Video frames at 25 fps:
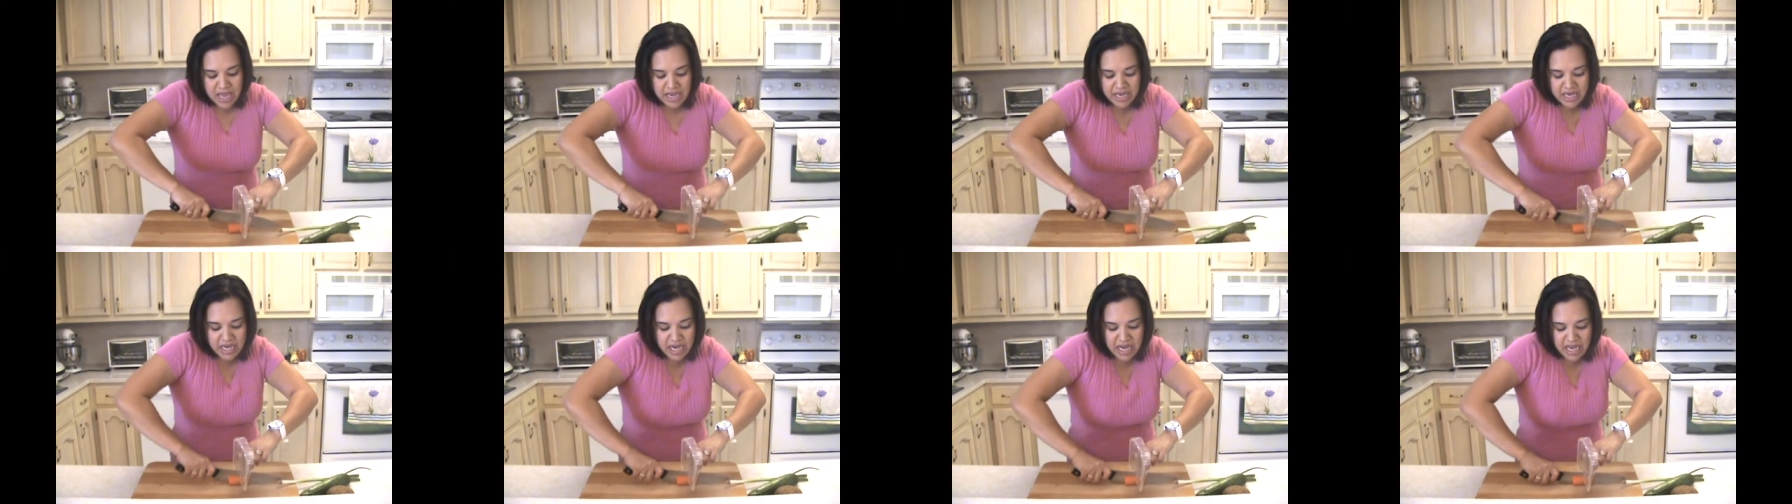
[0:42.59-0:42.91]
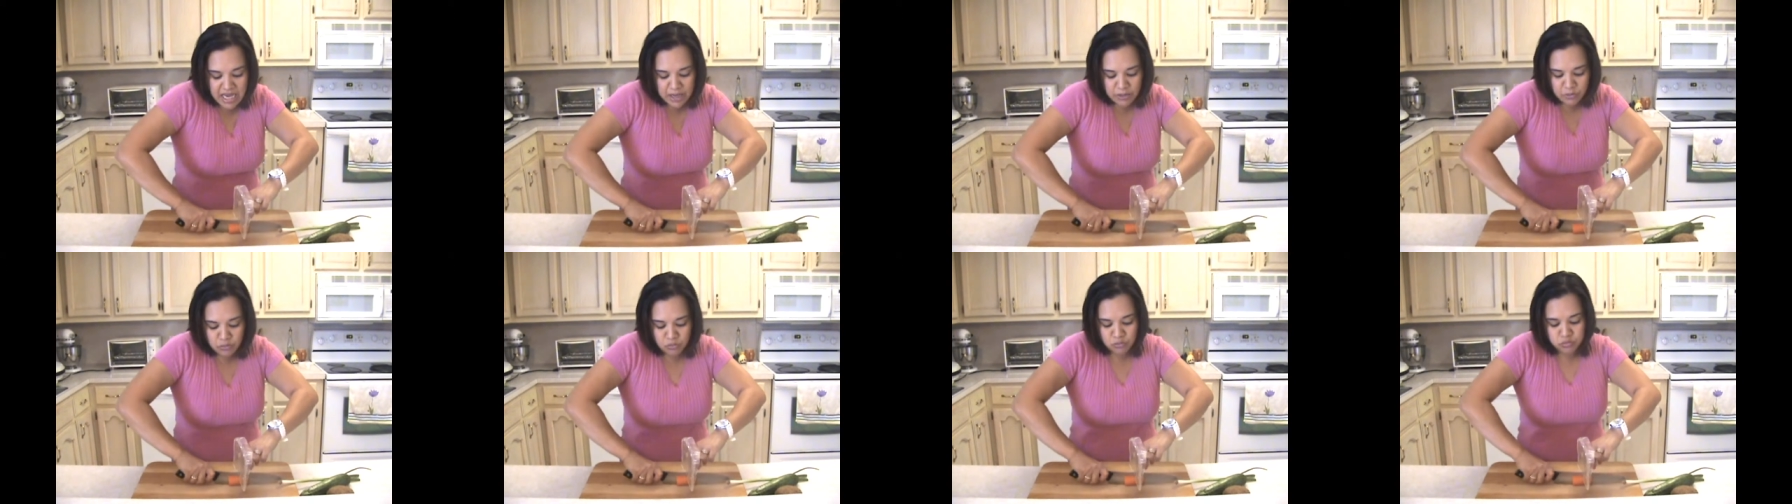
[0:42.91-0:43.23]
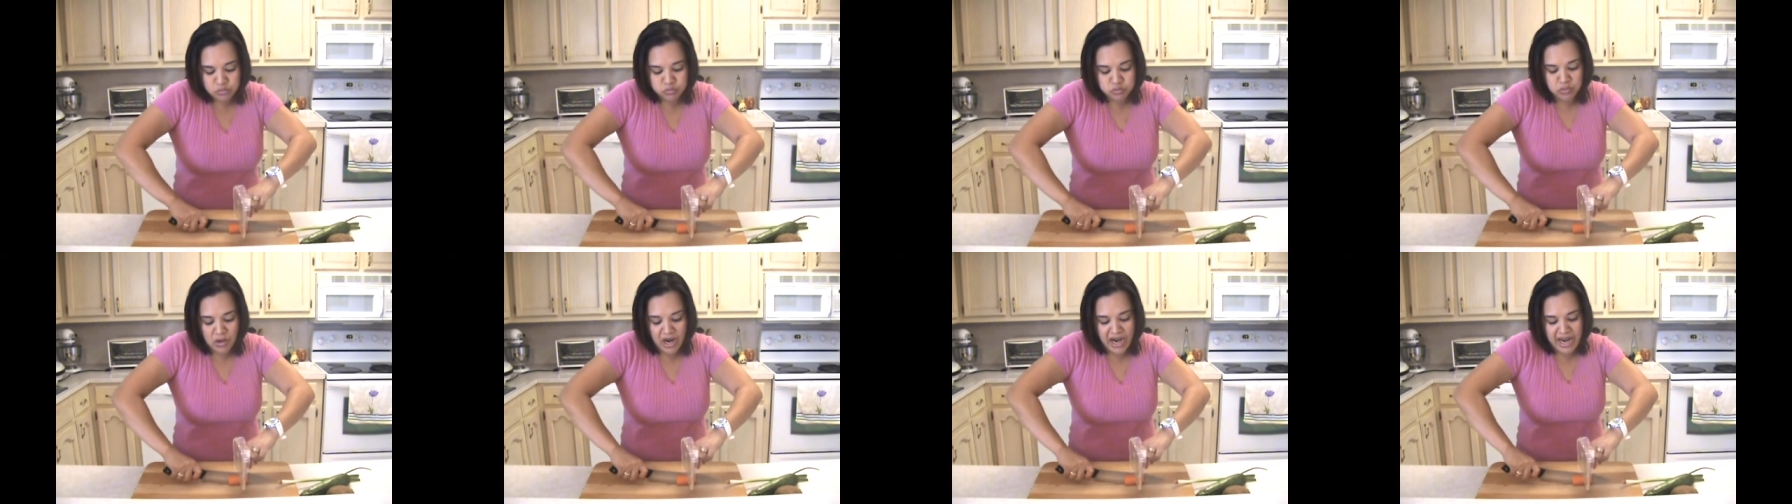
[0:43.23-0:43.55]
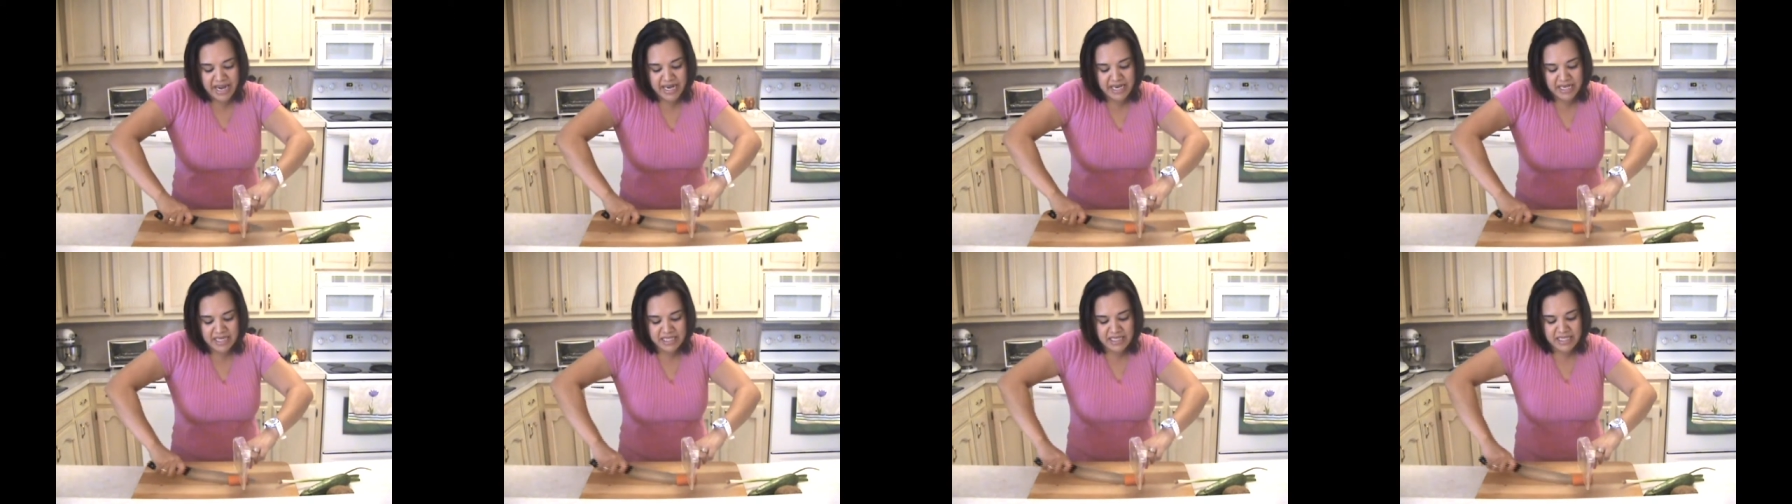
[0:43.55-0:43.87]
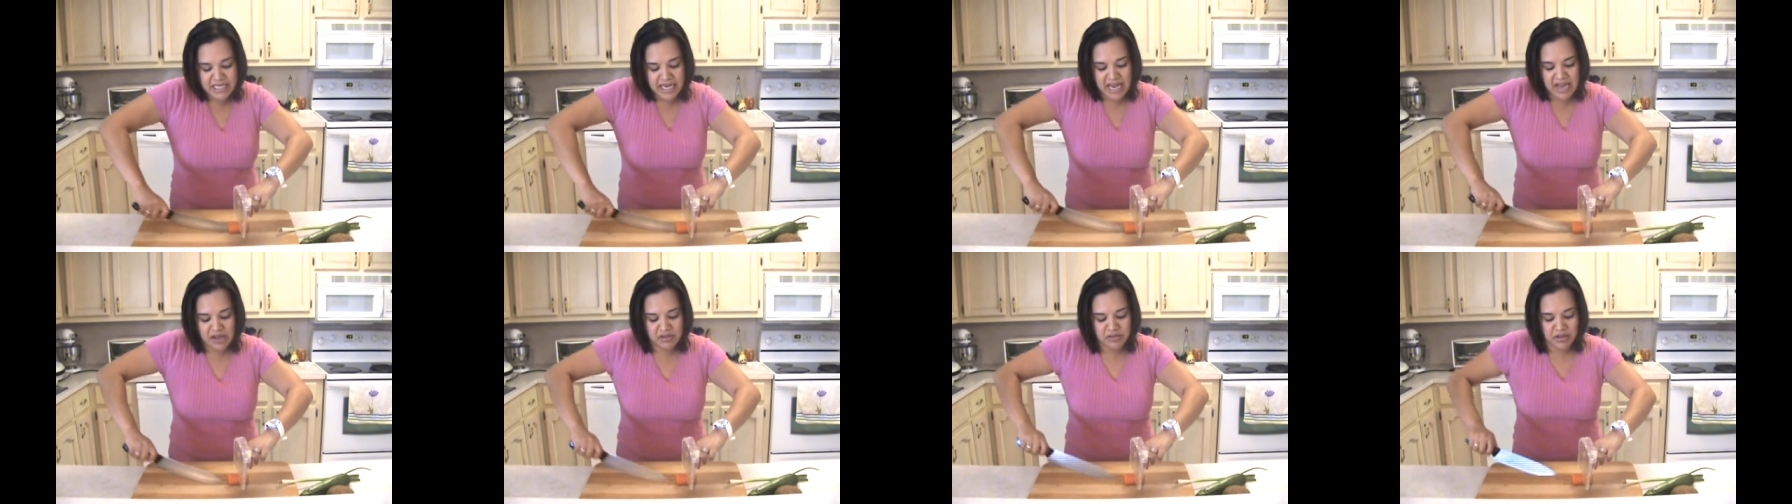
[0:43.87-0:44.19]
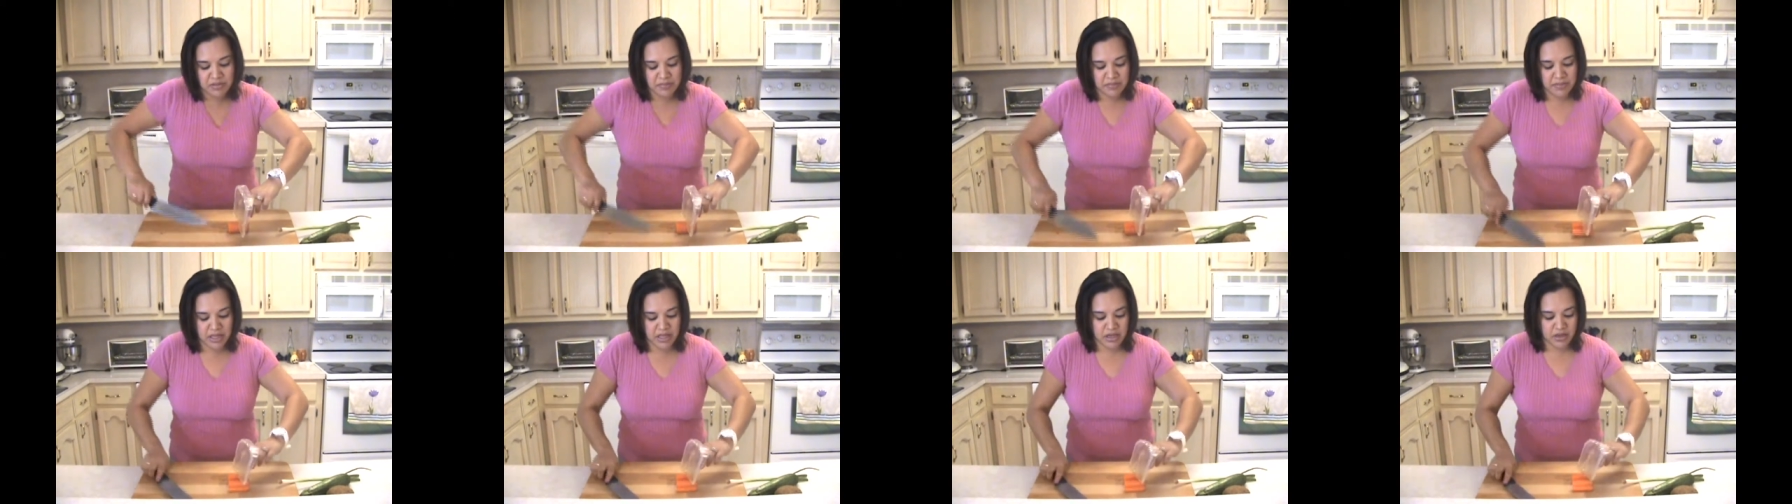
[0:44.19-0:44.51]
cut right down
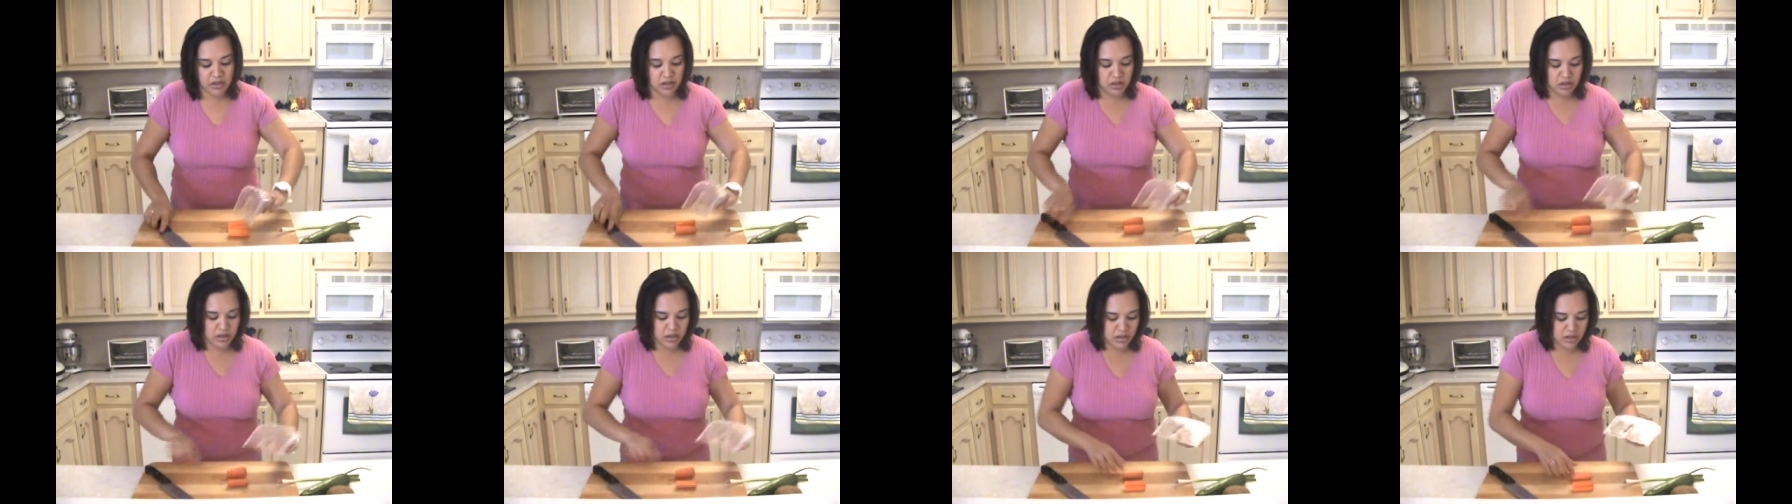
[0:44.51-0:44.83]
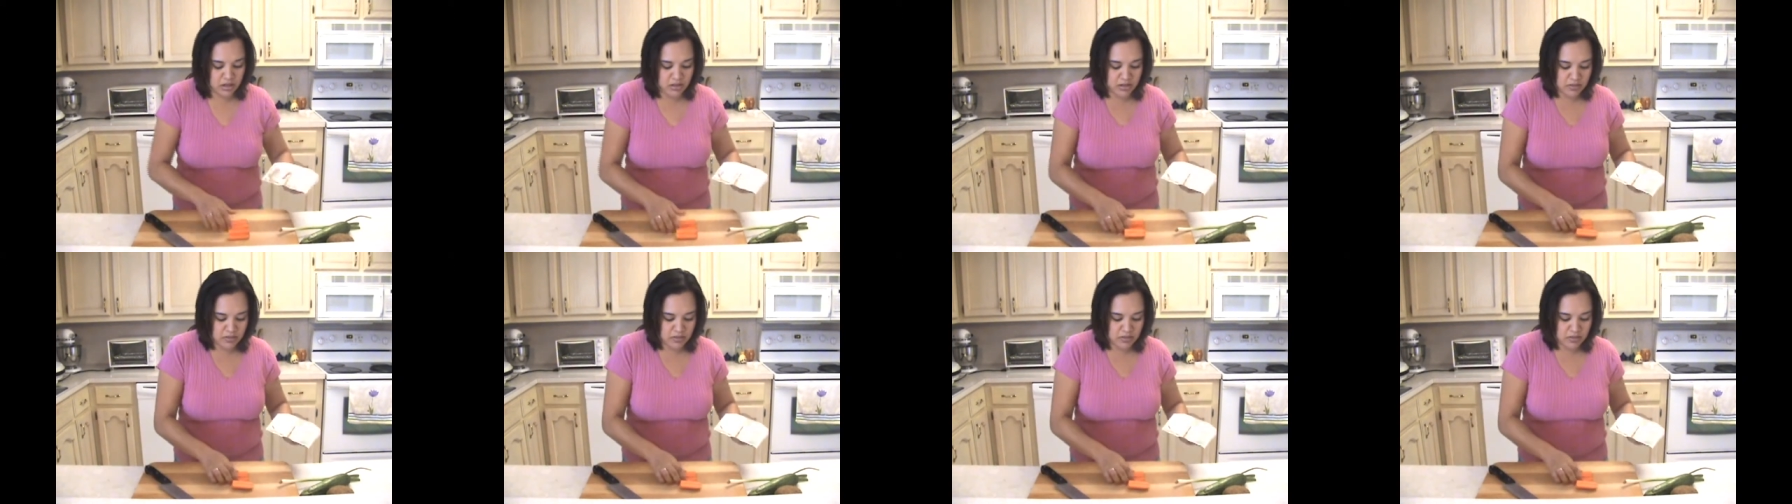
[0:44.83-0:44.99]
the middle.